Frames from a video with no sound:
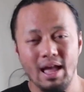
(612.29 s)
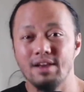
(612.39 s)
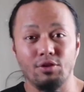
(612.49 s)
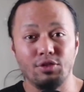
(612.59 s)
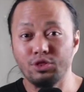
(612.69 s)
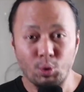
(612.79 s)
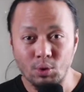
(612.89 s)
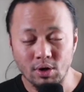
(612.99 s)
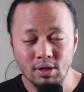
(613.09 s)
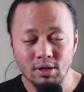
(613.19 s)
And the
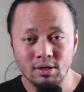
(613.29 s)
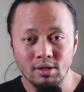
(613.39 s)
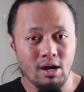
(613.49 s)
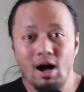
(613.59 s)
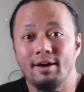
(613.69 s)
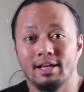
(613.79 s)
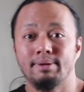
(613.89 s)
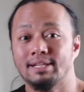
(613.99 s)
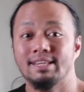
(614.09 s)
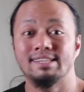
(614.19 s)
third
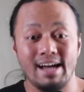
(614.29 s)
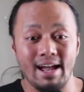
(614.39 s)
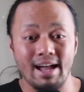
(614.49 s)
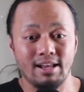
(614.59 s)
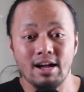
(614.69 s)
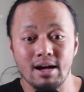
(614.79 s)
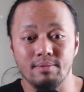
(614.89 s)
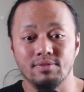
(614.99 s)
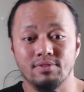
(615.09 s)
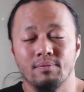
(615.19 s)
unexpected sign that
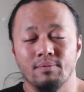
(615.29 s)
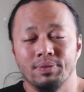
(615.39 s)
comes